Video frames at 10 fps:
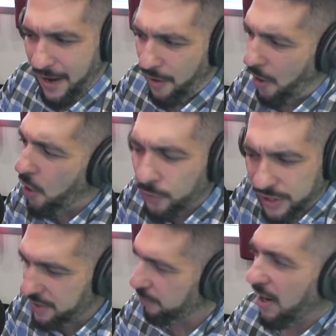
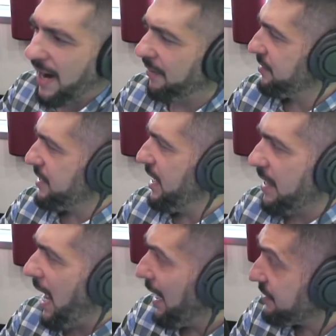Only the Browns.
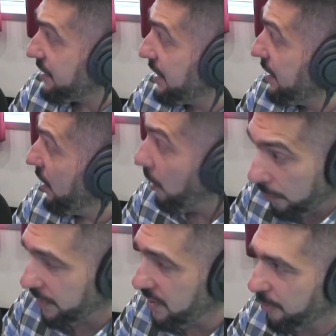Honestly,
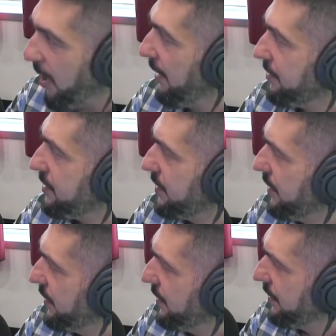only the Browns.
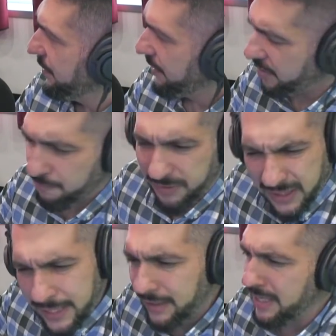
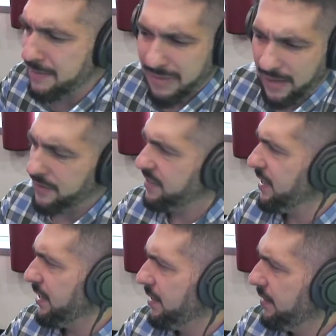Completely
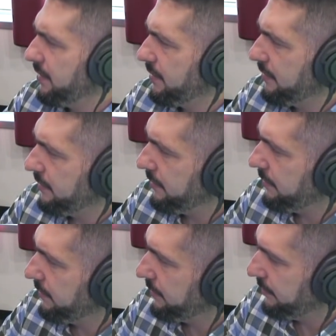embarrassing. Lincoln Riley, a
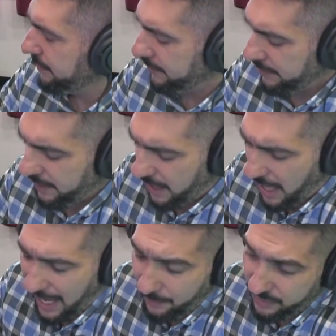possibility there or not?
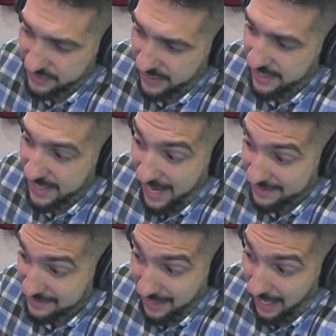I would say
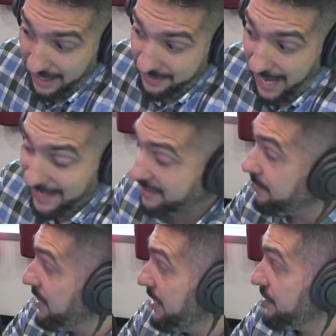yes. That, to
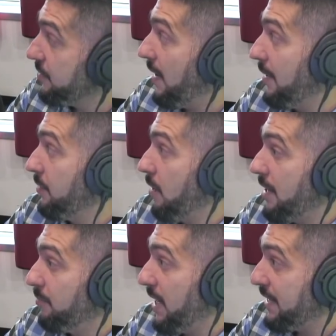me, is who I would
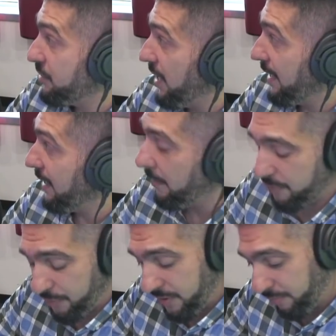write a blank check. I
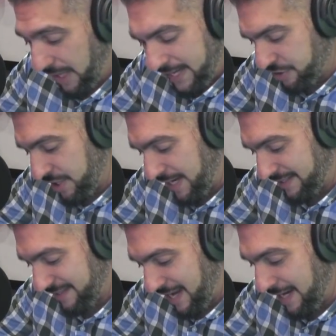would put a blank check
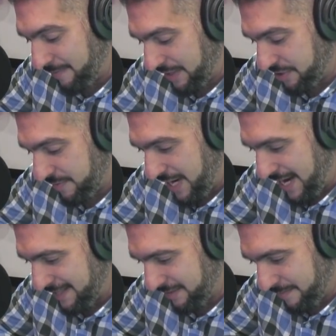signed by Jimmy
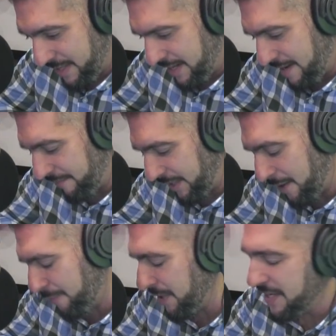Haslam in an
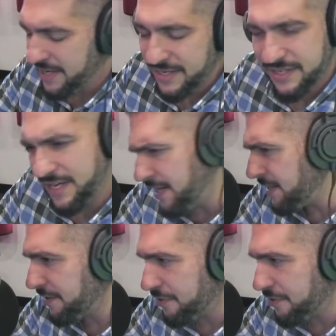envelope, send it to